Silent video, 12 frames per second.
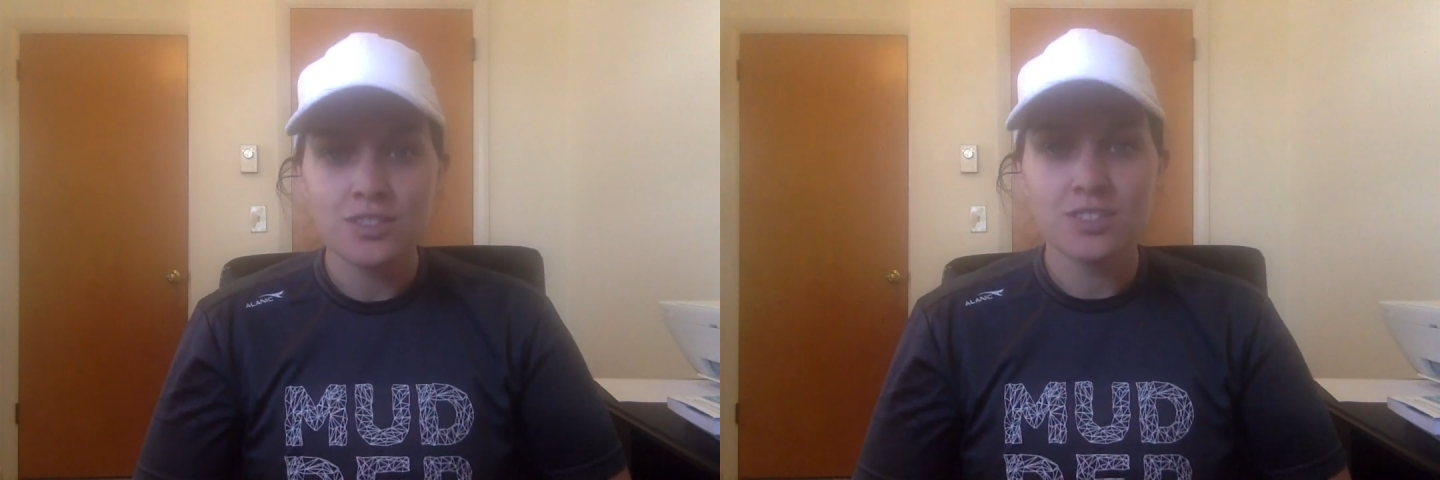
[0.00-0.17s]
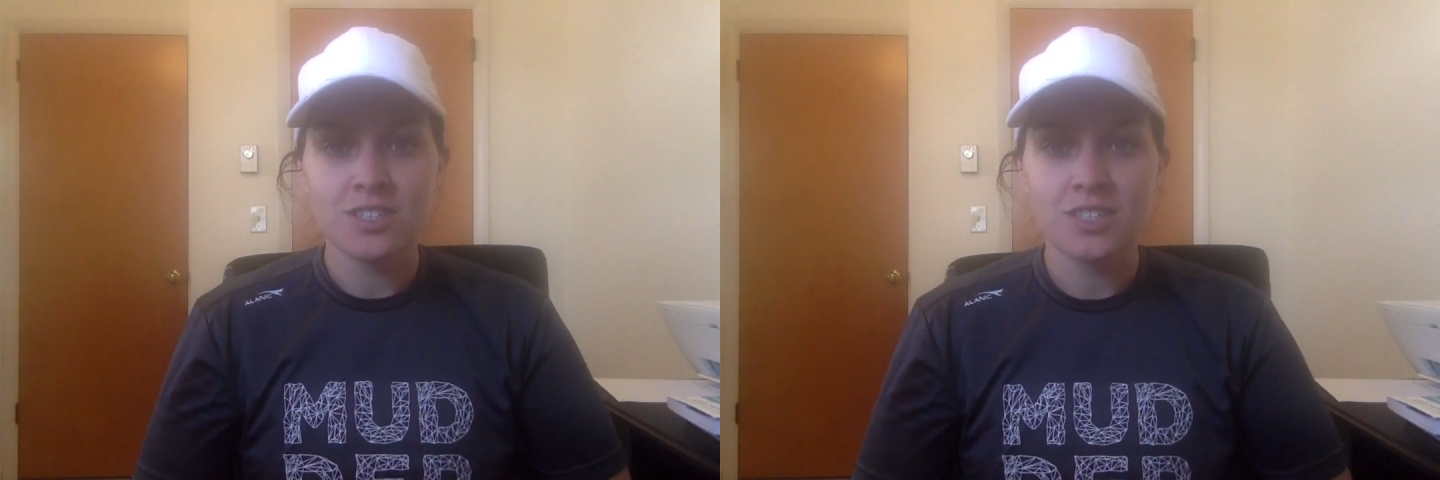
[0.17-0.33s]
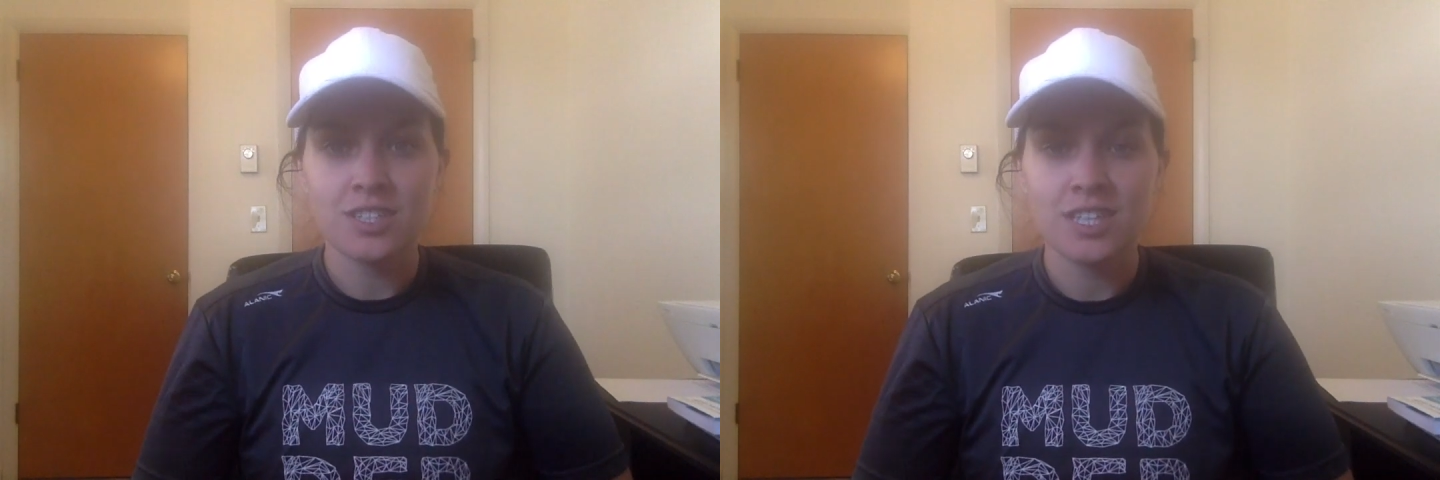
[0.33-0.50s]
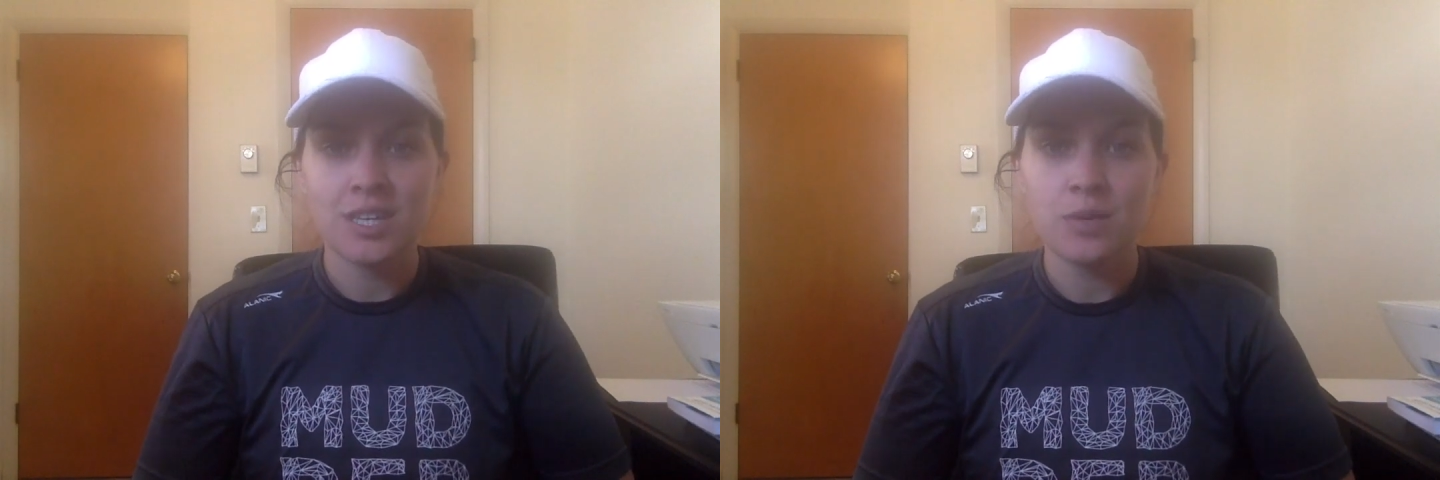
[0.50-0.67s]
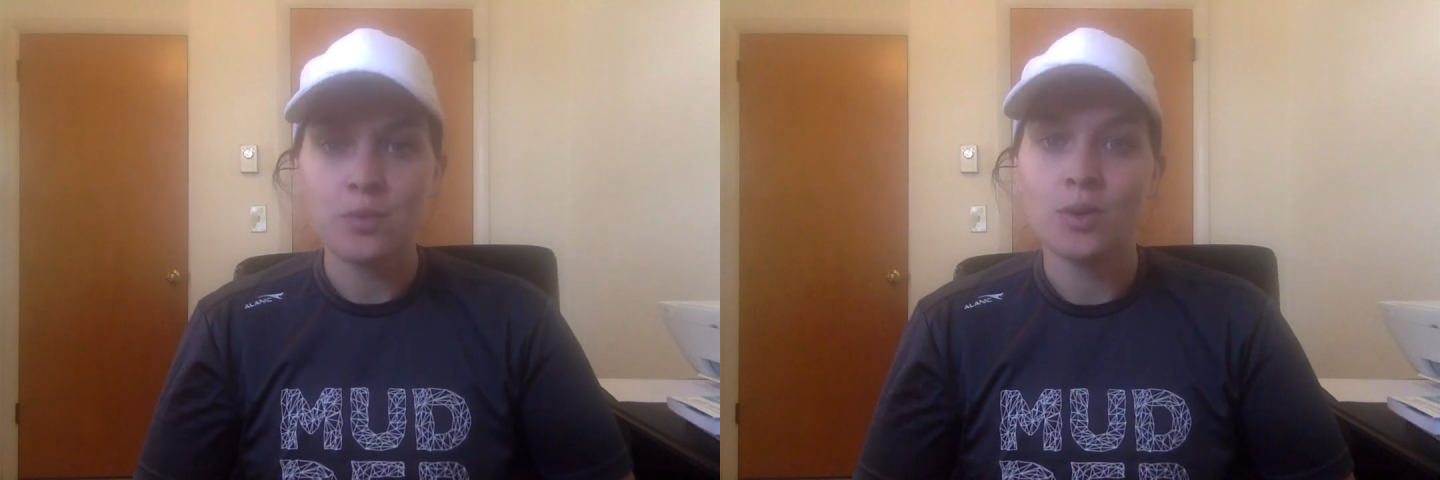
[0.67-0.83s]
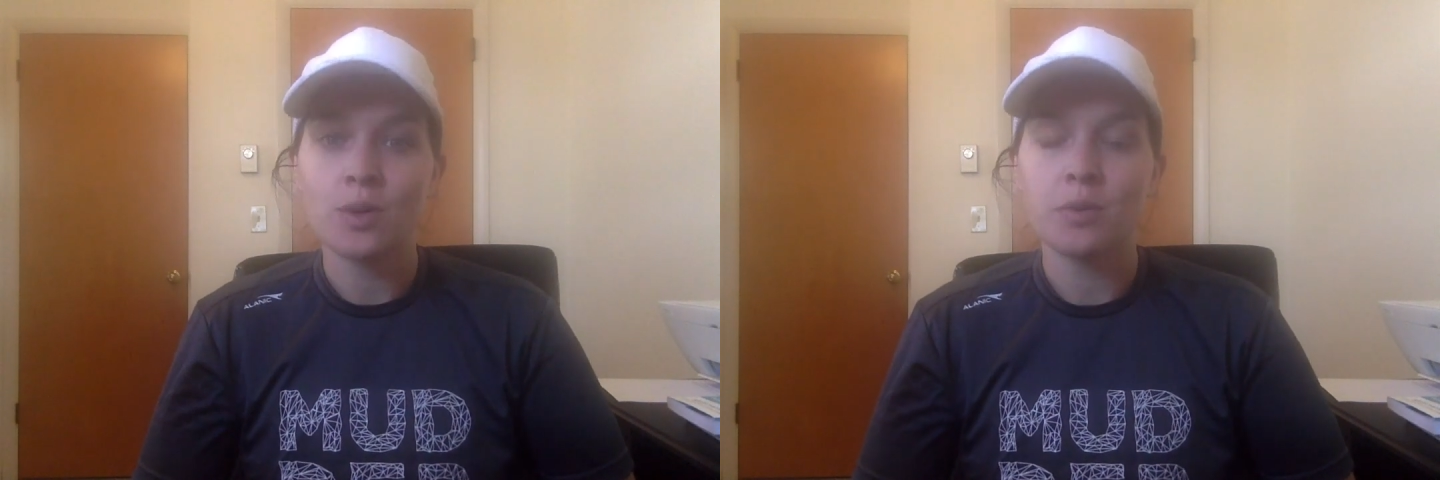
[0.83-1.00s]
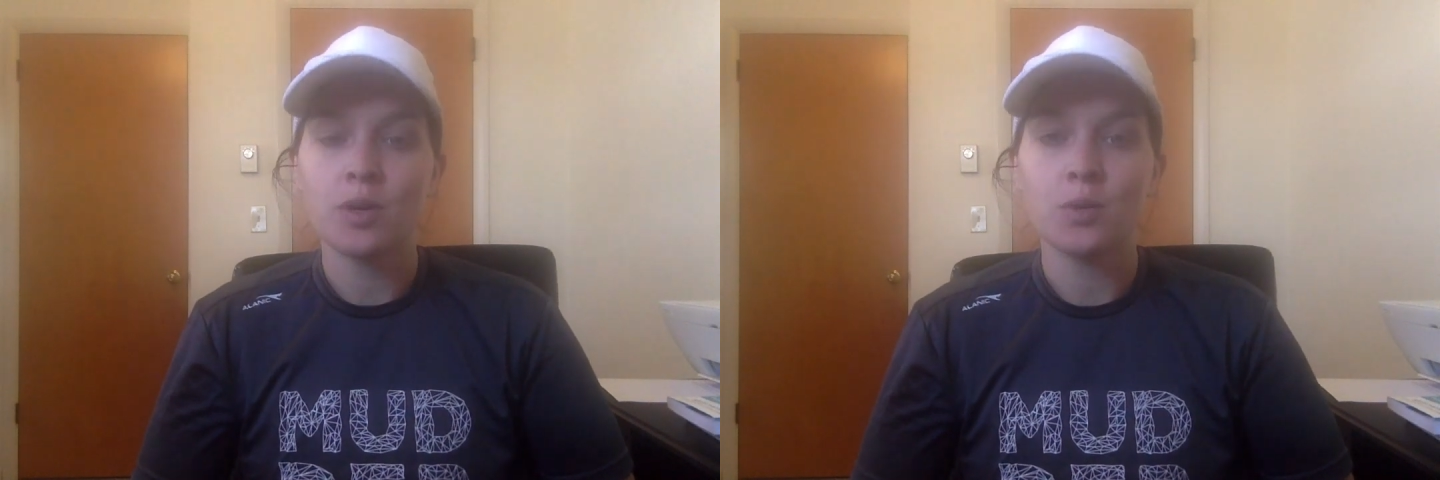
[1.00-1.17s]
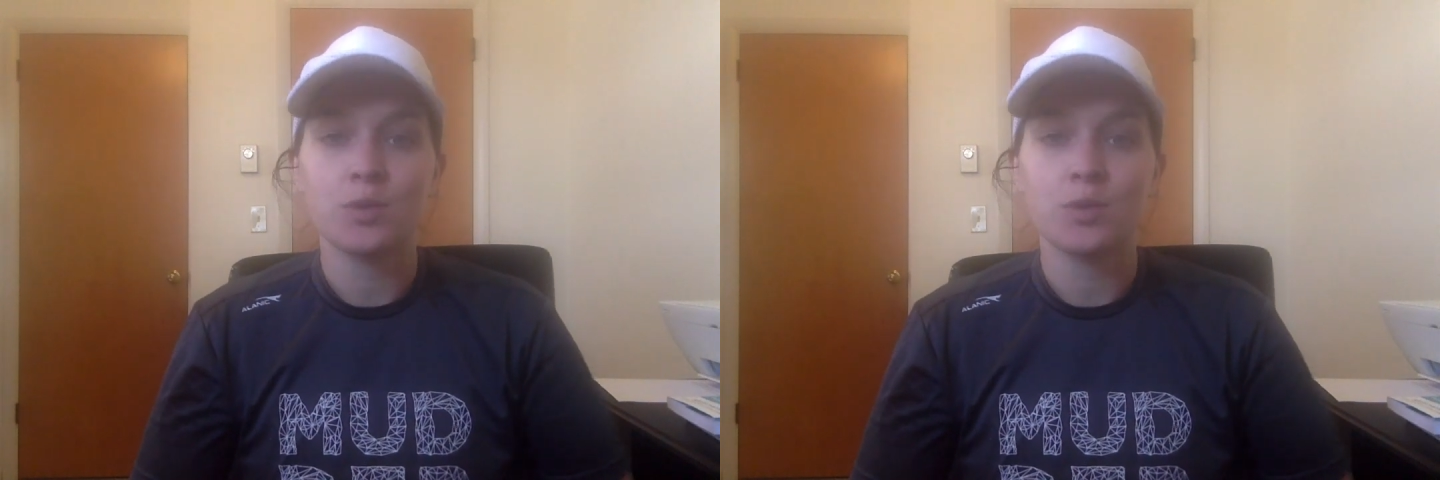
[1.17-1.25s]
is starting to get warmer,